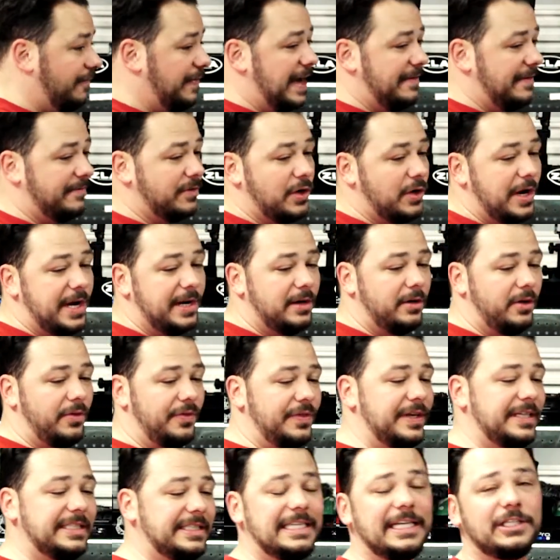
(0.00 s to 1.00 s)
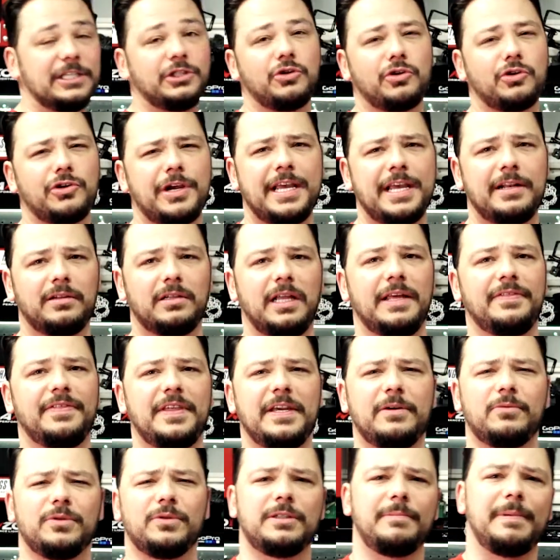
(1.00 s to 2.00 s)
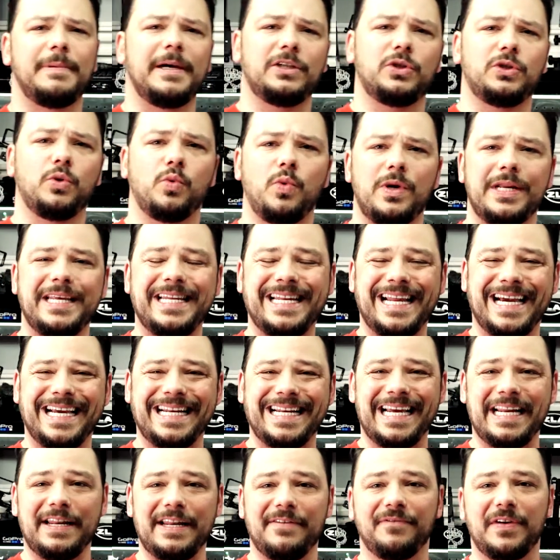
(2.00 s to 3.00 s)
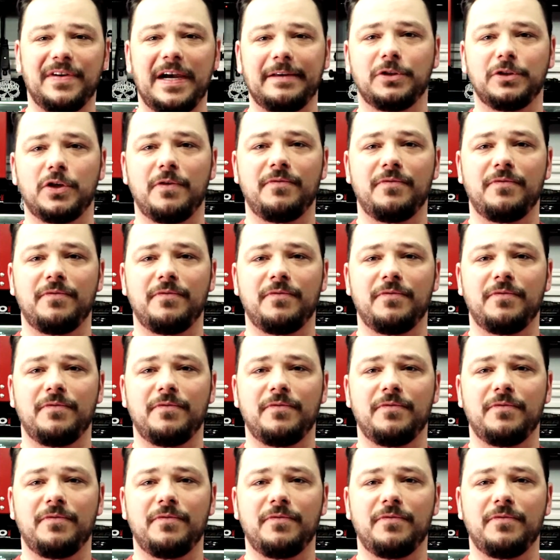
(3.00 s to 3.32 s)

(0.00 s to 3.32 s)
5 cradle. This extra cradle I think was about $29.95.